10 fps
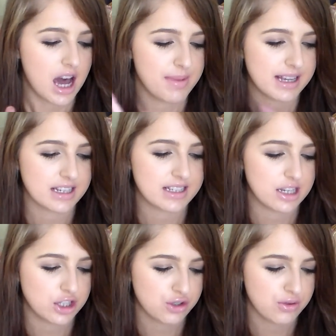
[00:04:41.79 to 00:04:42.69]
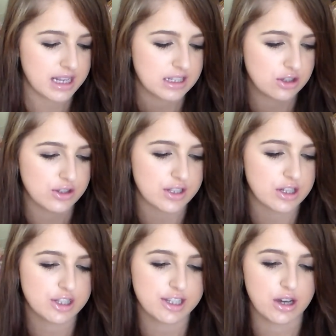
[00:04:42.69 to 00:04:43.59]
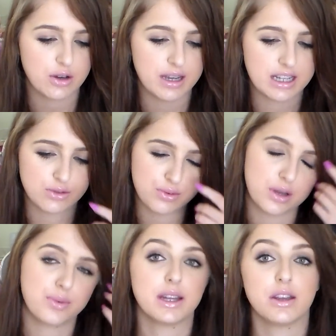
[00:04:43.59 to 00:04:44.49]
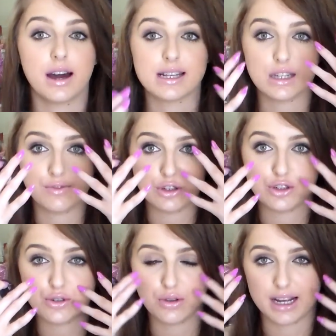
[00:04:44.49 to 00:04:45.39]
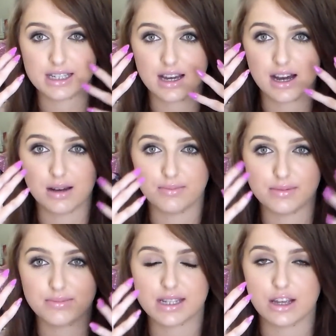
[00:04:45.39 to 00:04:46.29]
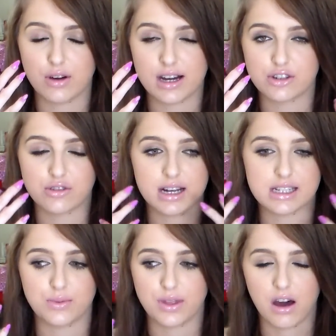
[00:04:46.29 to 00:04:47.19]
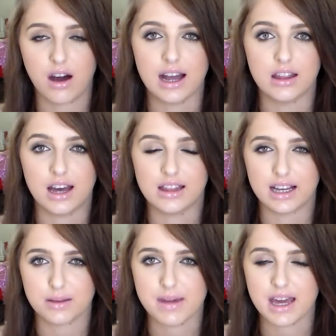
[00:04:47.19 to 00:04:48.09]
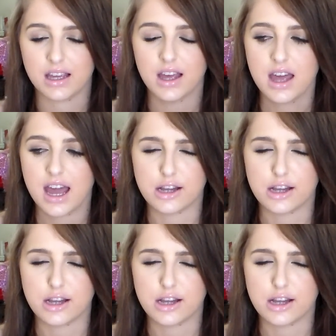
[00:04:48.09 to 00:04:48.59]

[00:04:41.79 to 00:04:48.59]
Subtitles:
As I said, it's translucent, so it's really, really nice if you do like to set your under eyes with a highlight like me,